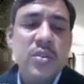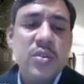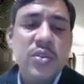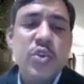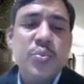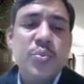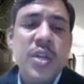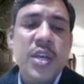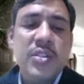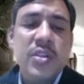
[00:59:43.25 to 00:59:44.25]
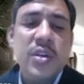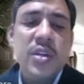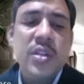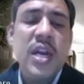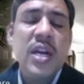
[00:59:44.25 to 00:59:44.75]
tube tests,
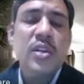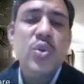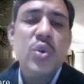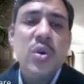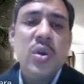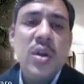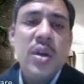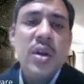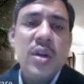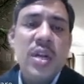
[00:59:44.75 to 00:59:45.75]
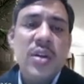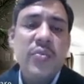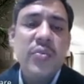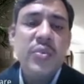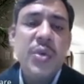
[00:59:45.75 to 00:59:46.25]
that also done
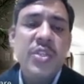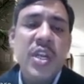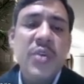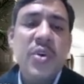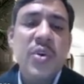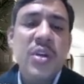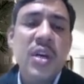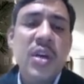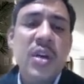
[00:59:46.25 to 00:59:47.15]
especially for the